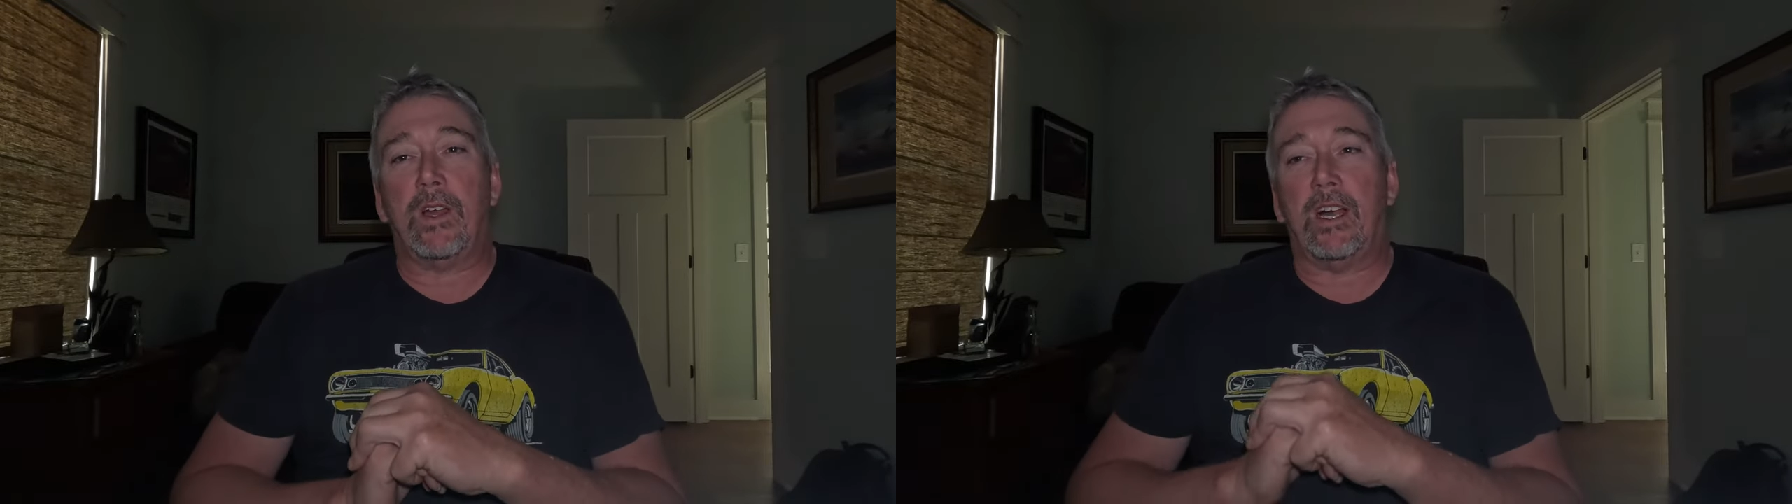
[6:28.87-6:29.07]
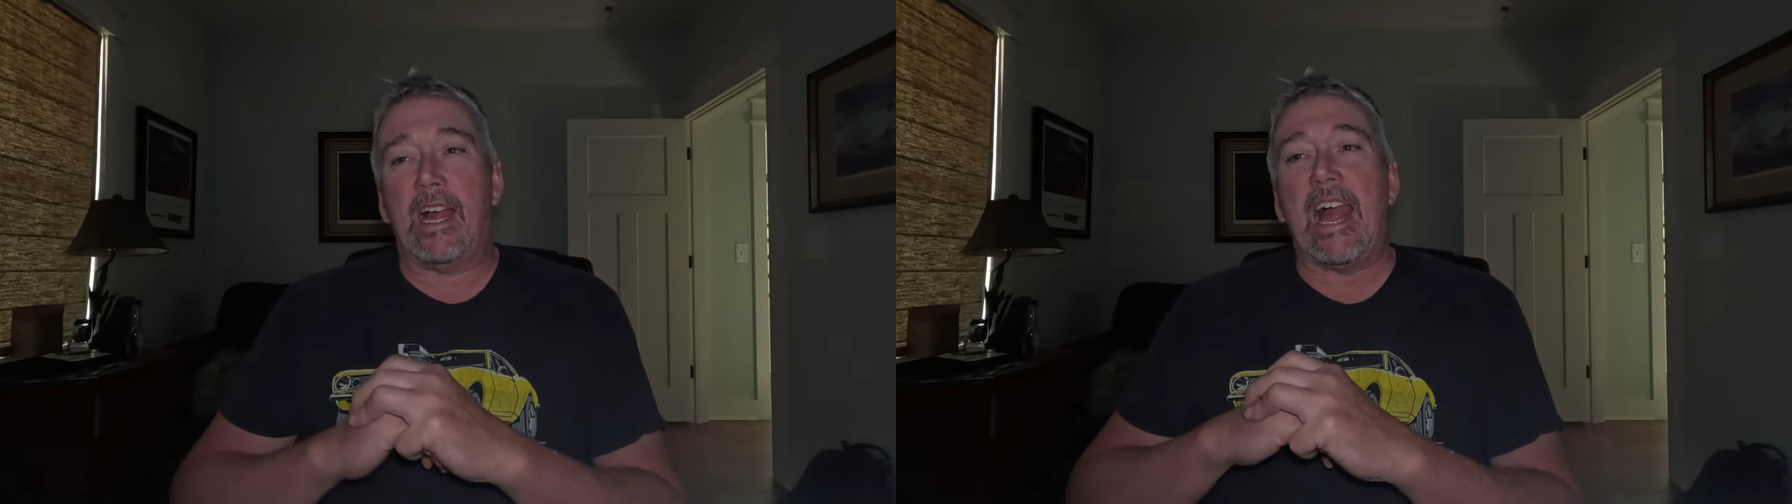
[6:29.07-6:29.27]

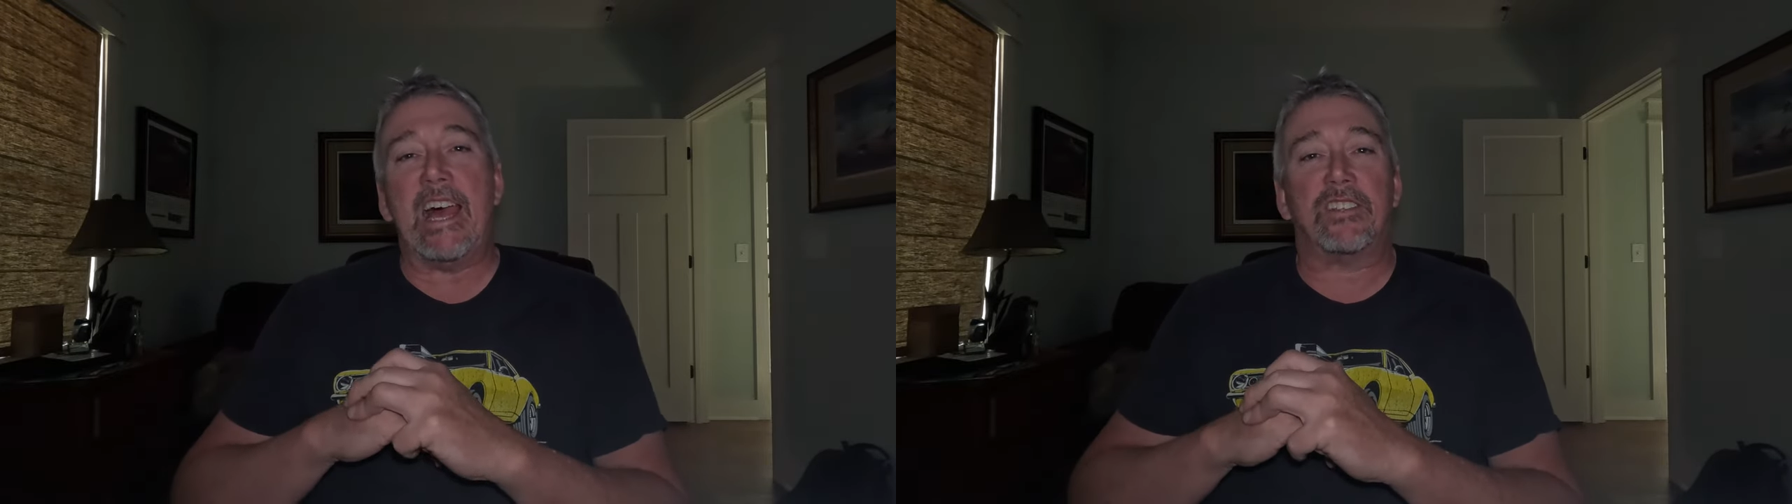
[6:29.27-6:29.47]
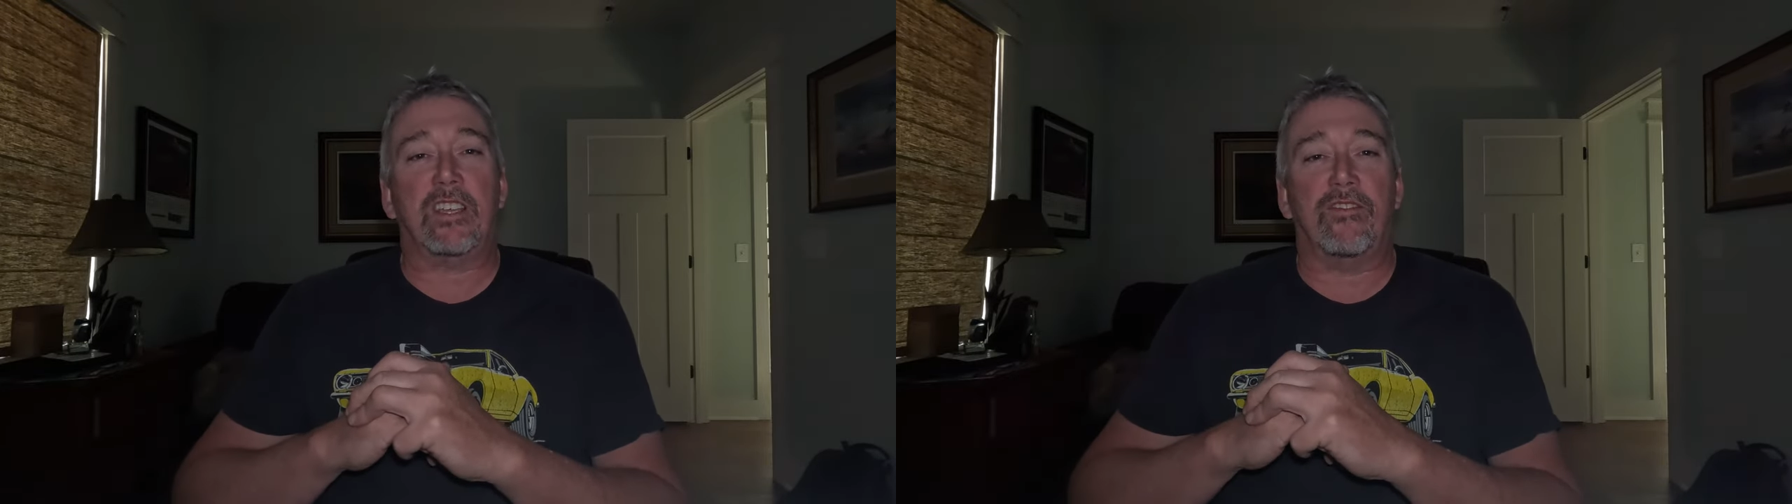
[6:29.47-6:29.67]
uh,
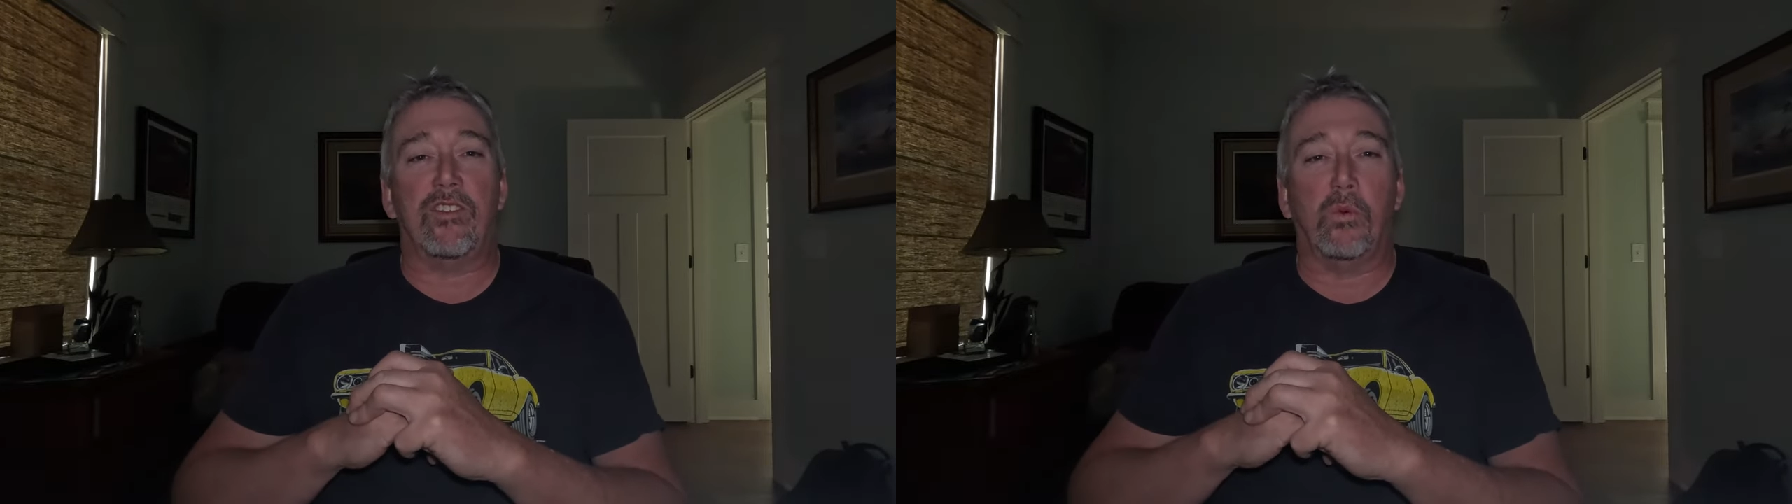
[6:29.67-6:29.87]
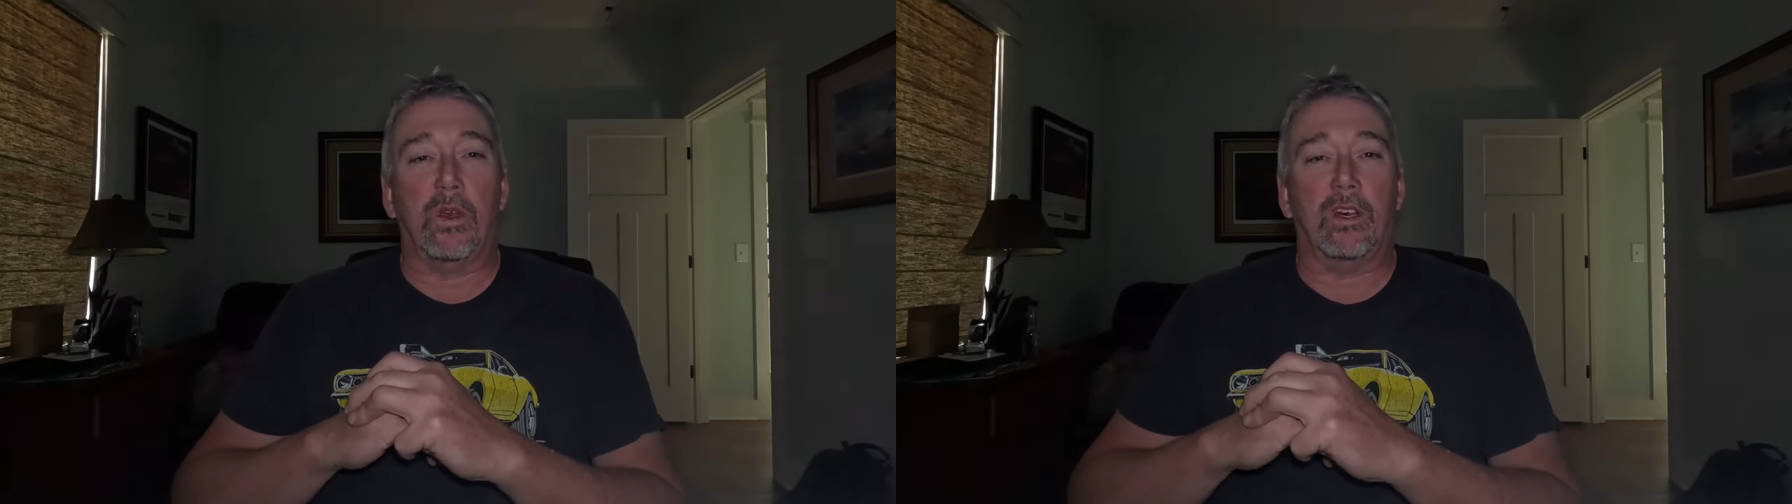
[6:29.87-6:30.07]
ask, if
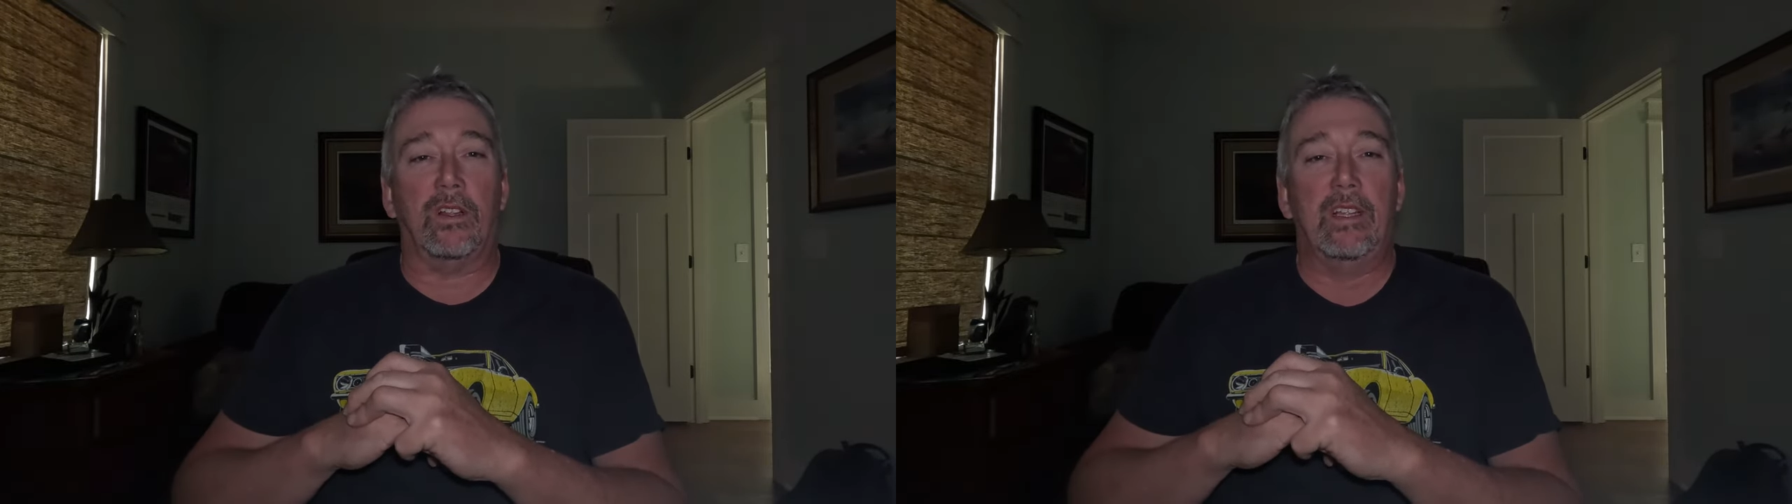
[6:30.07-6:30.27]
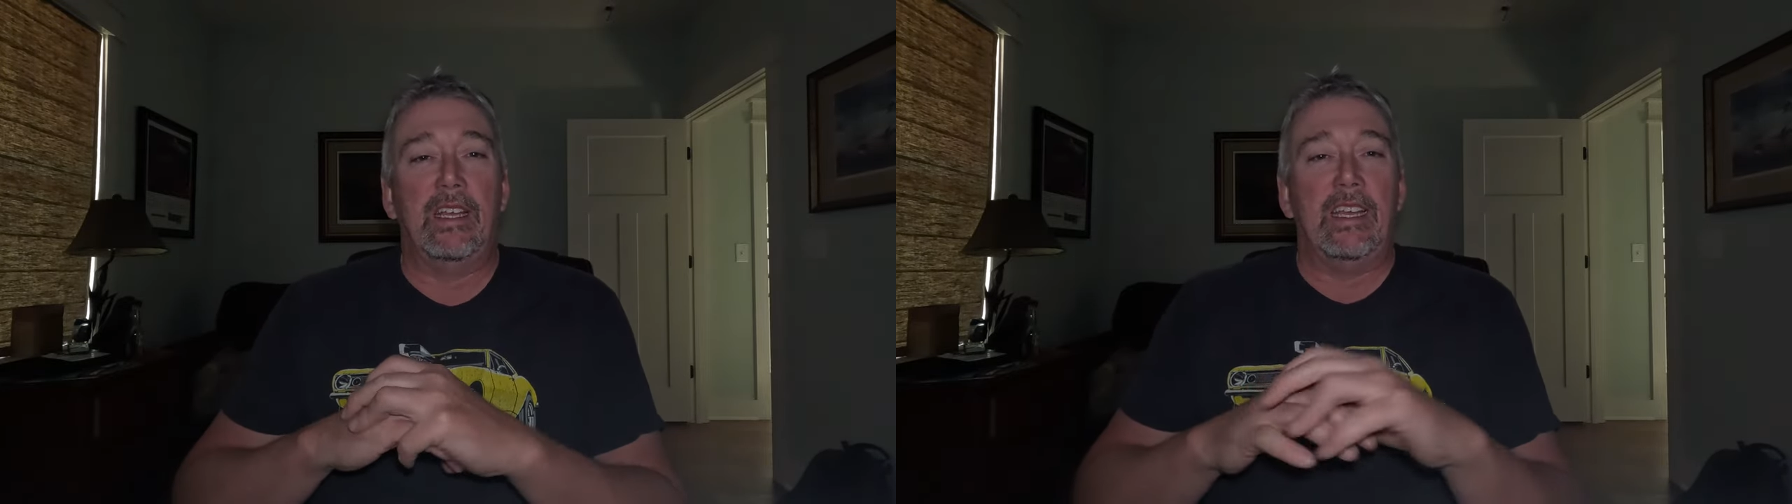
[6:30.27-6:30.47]
you will,